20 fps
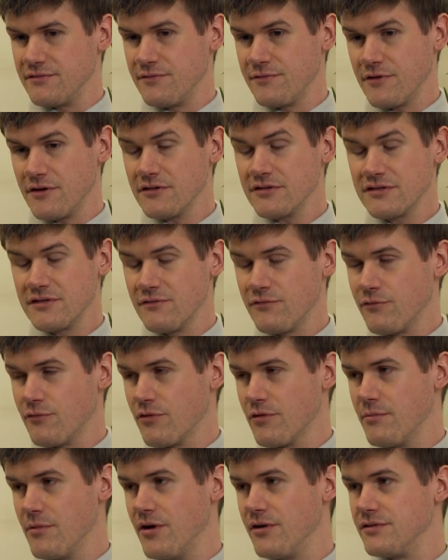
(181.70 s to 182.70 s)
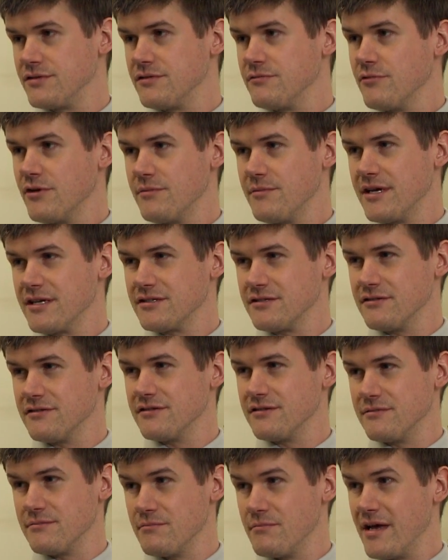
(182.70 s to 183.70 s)
First and foremost, you want to make sure
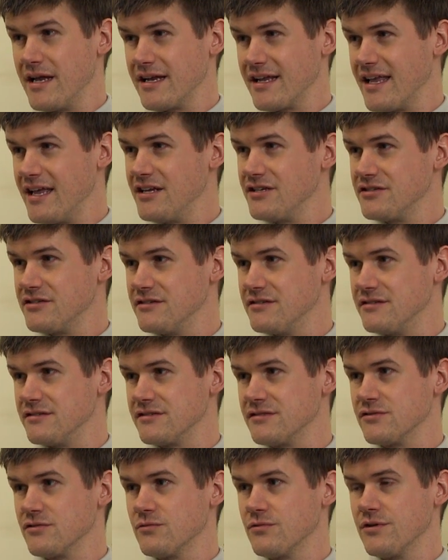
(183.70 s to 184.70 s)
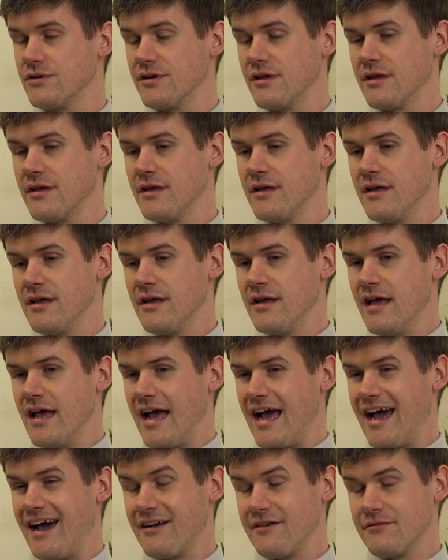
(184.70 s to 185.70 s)
that medication is stored
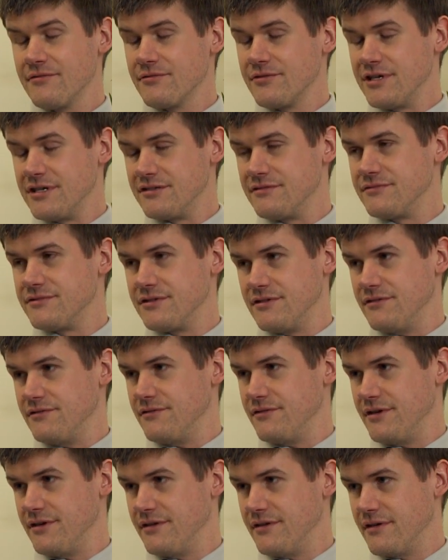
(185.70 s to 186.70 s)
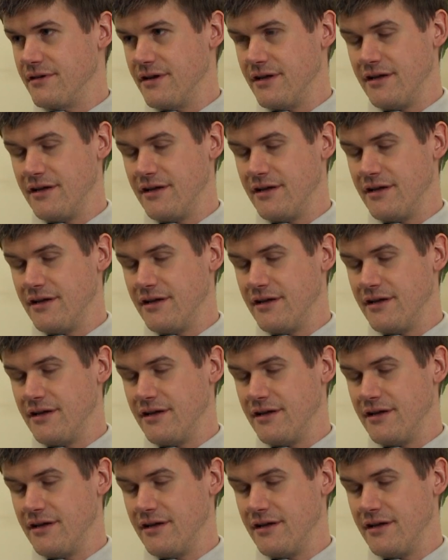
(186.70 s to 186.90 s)
out of the reach of children.